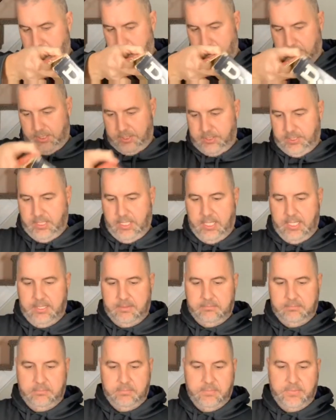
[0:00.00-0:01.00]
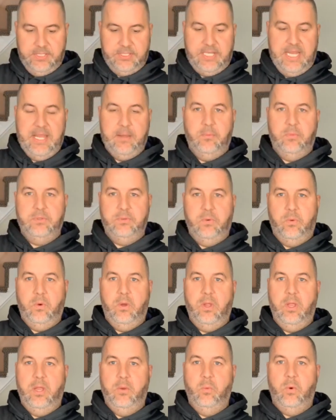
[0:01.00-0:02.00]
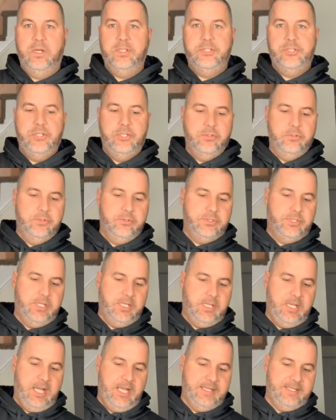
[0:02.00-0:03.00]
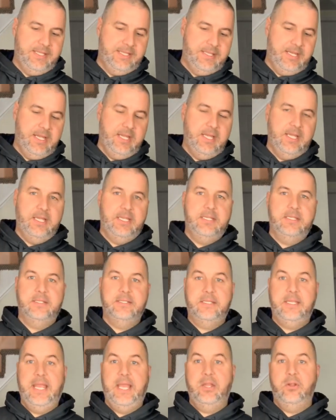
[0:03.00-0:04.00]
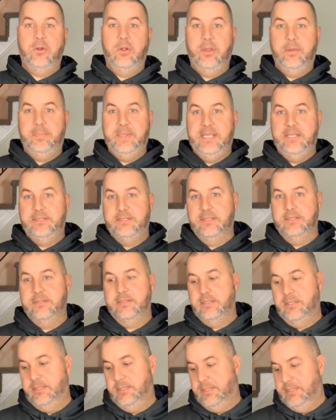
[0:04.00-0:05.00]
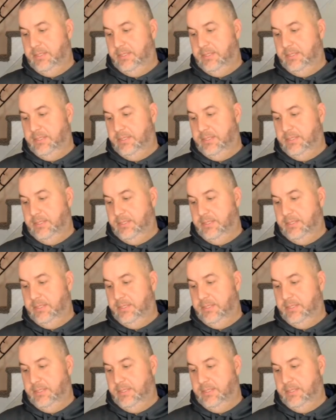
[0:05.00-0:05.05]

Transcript: This game was used. I did count all the pieces.